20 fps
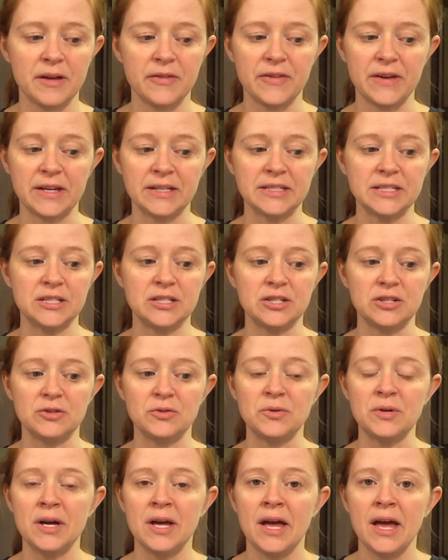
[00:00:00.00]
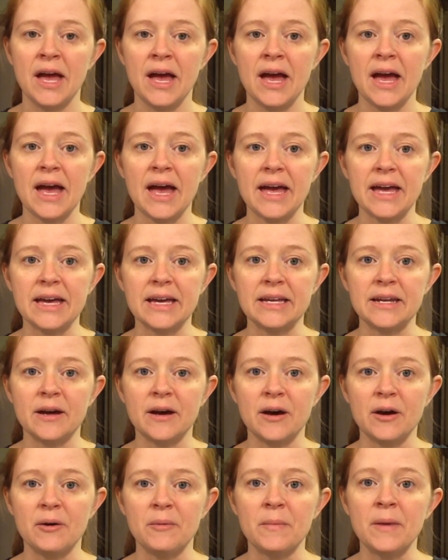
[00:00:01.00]
thing to do. And
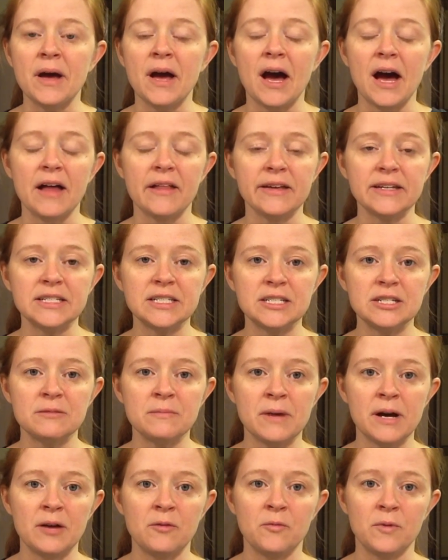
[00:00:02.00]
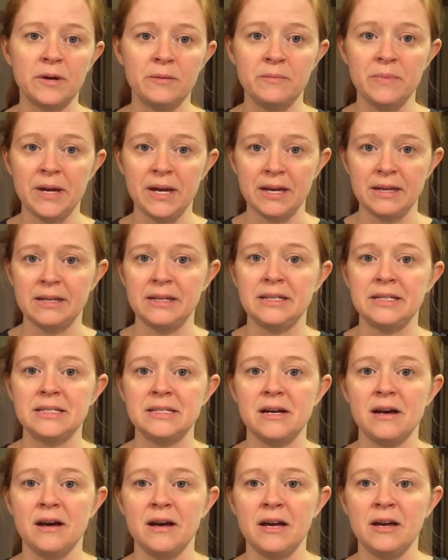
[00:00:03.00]
I like to do mine one pan at a
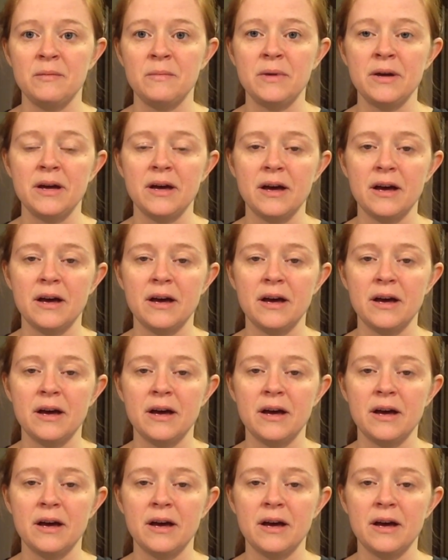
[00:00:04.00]
time.